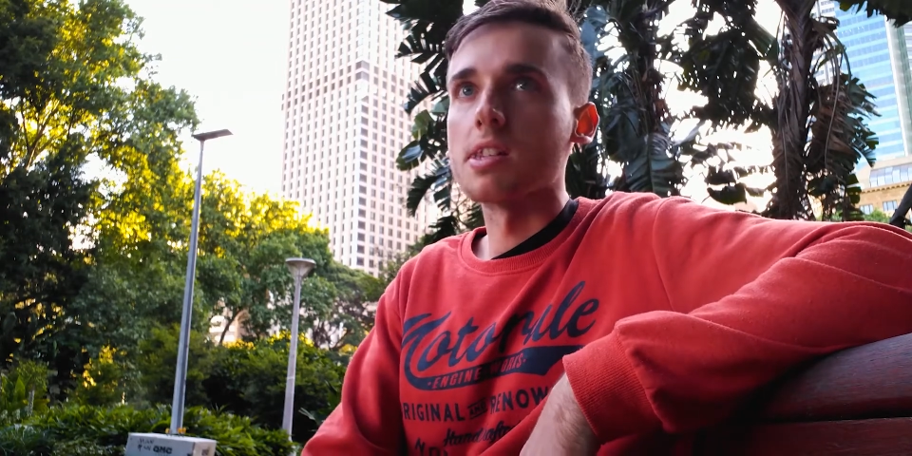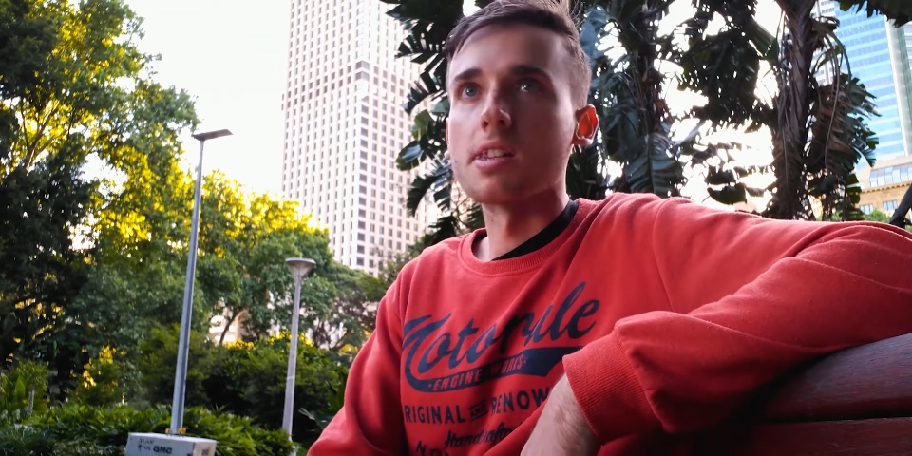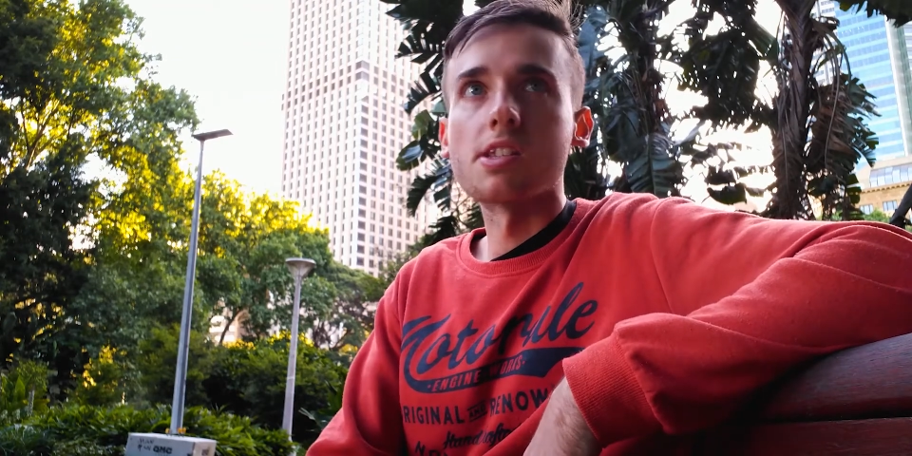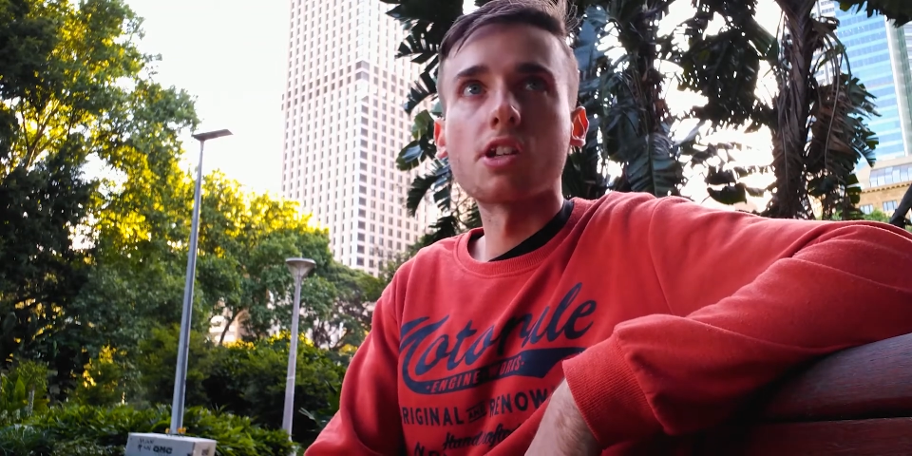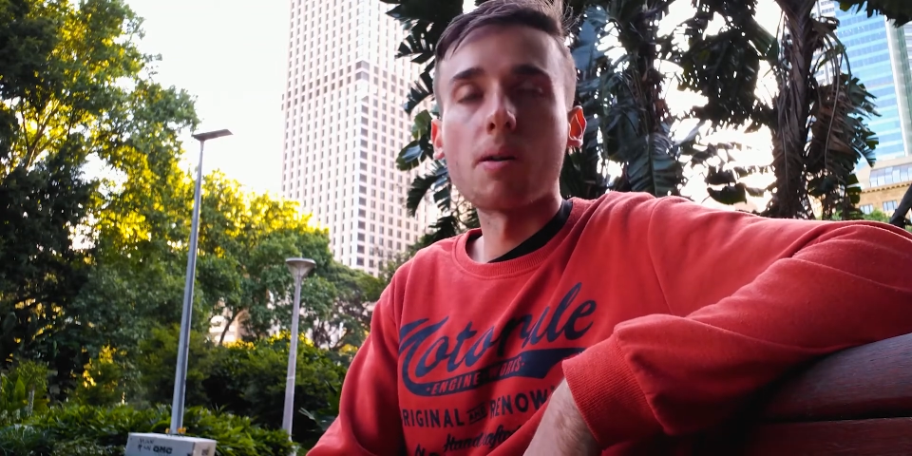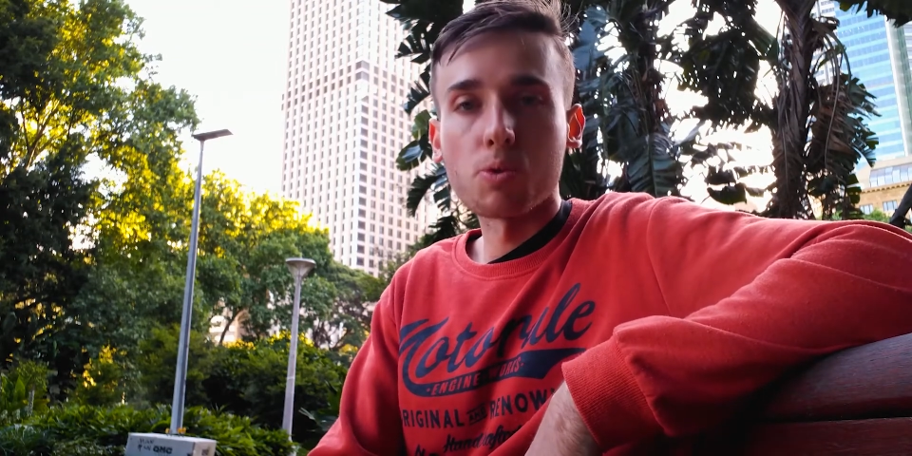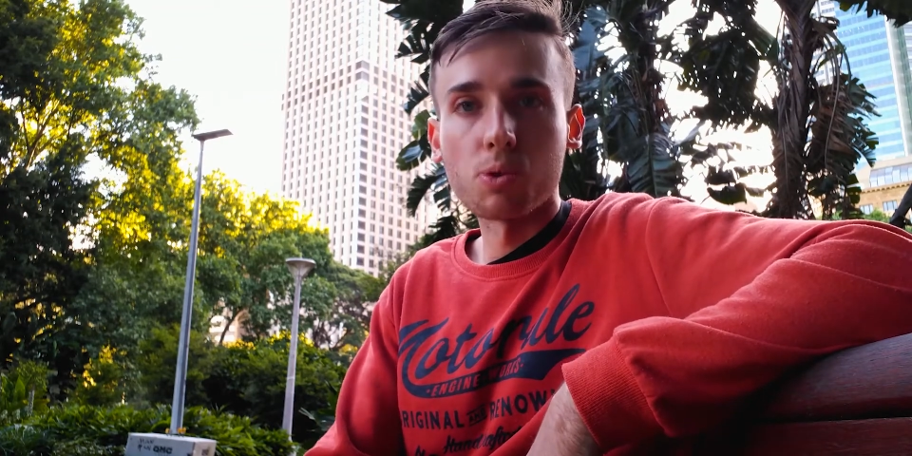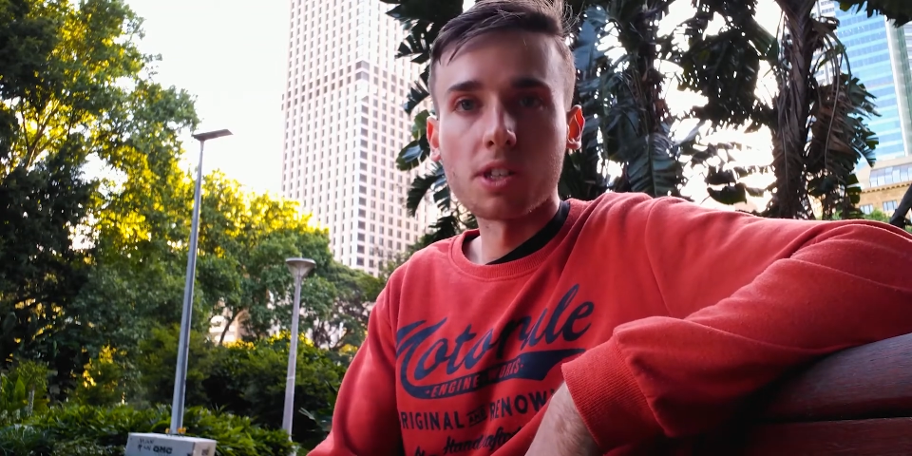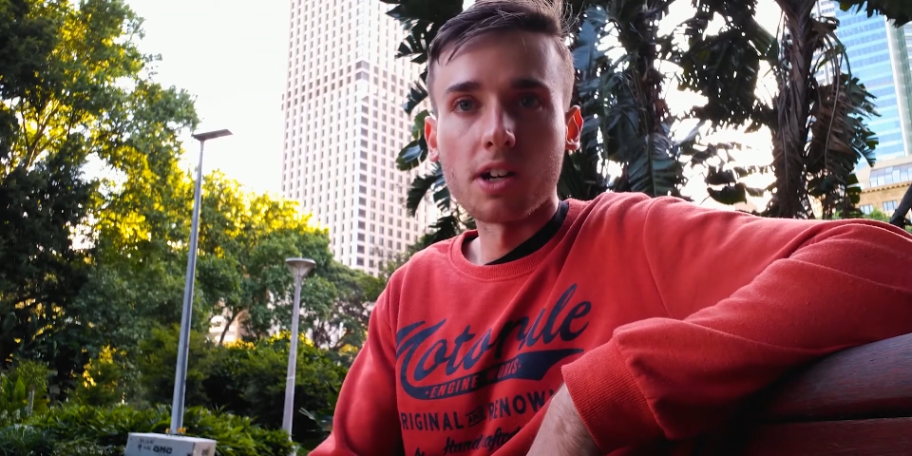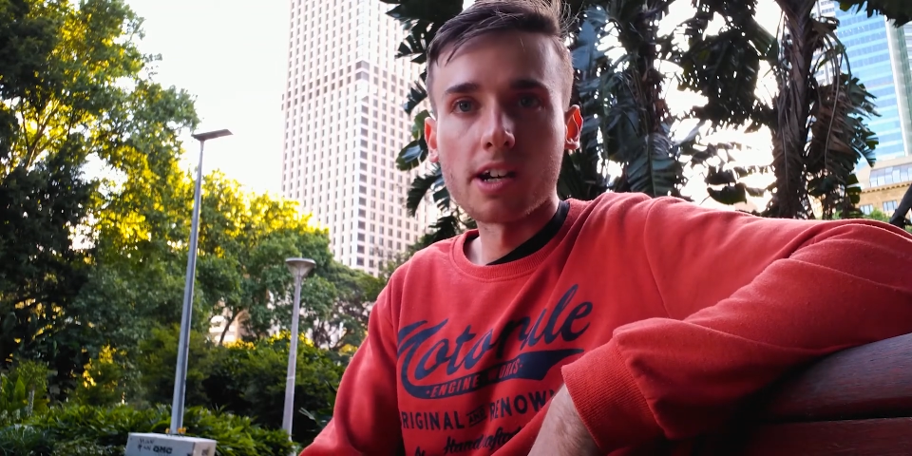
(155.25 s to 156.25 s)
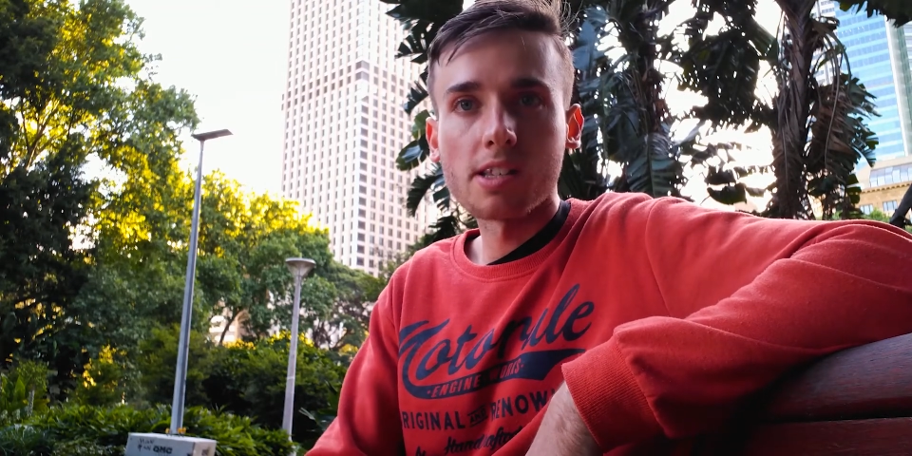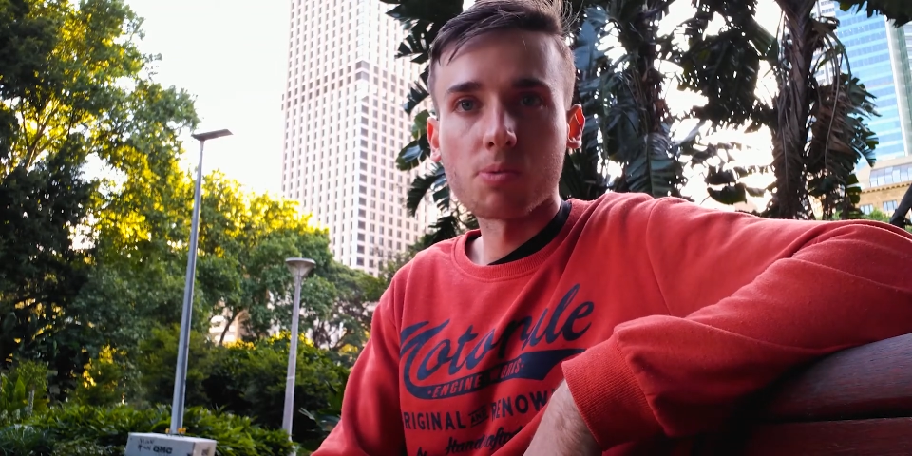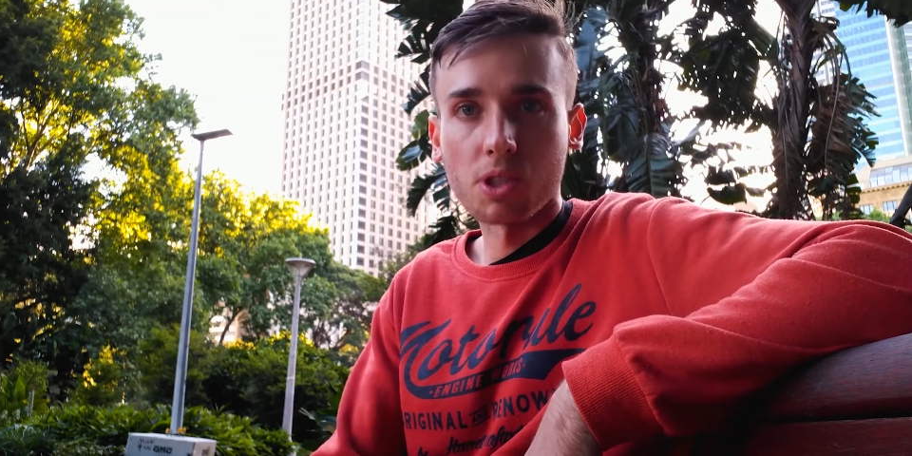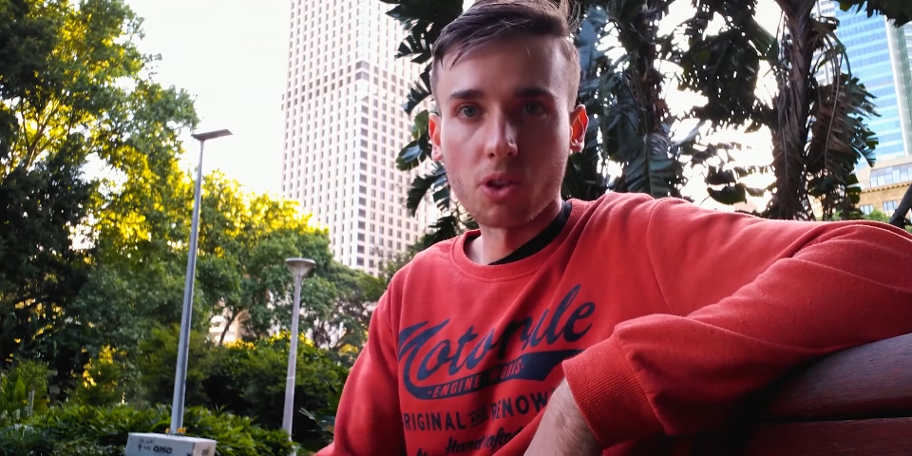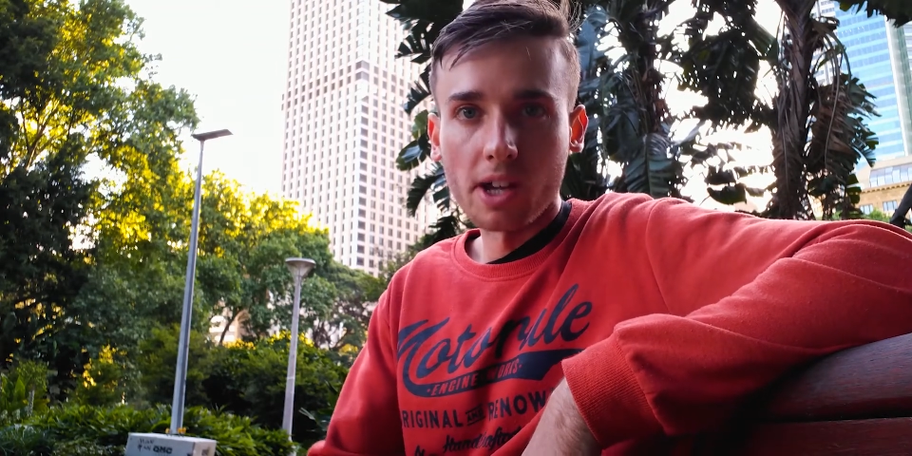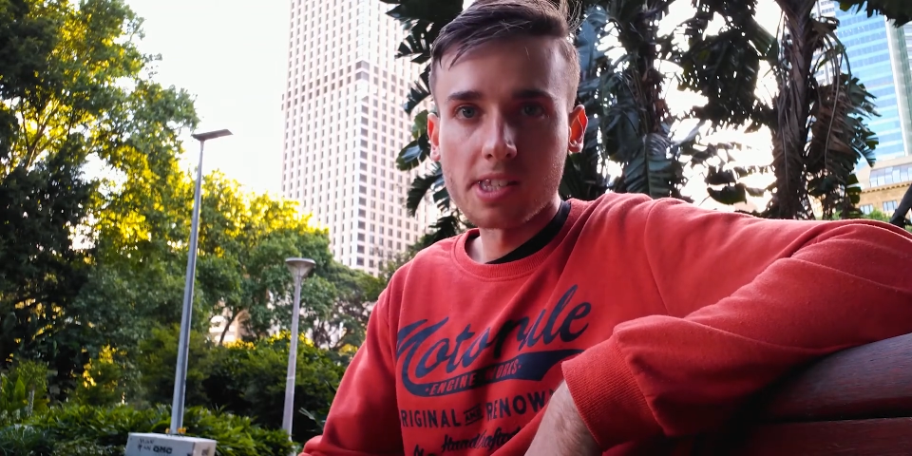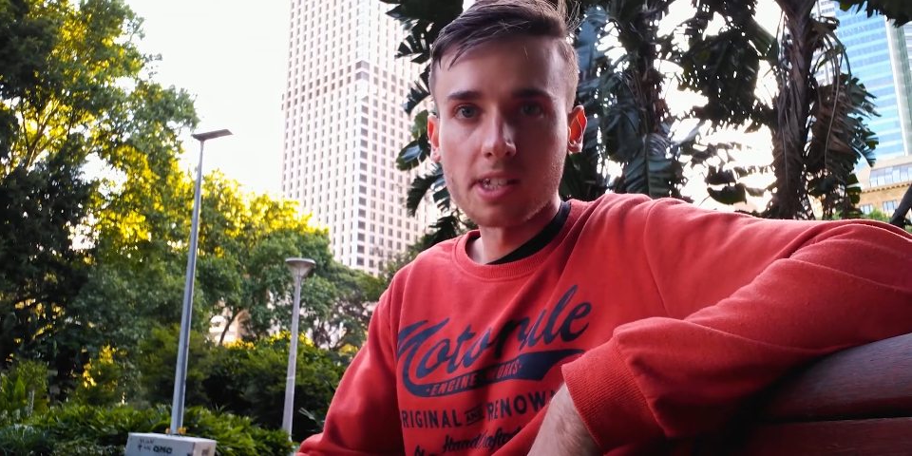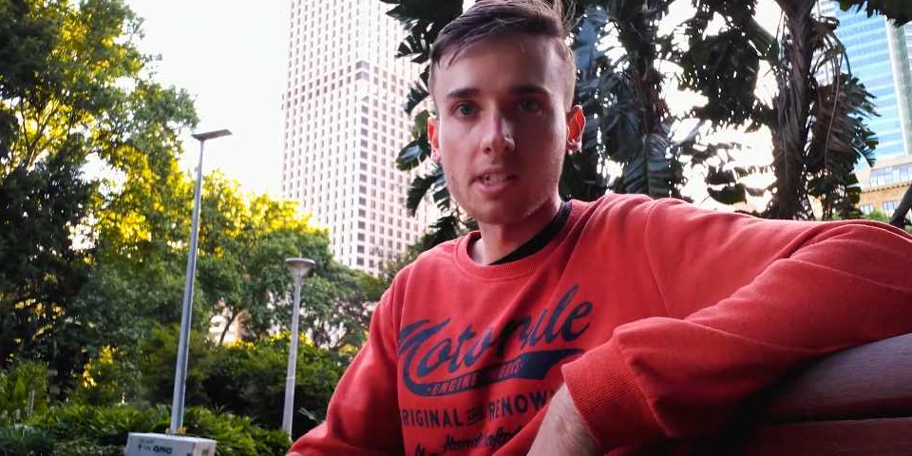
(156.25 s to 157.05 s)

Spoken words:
this time's really nice with the lighting.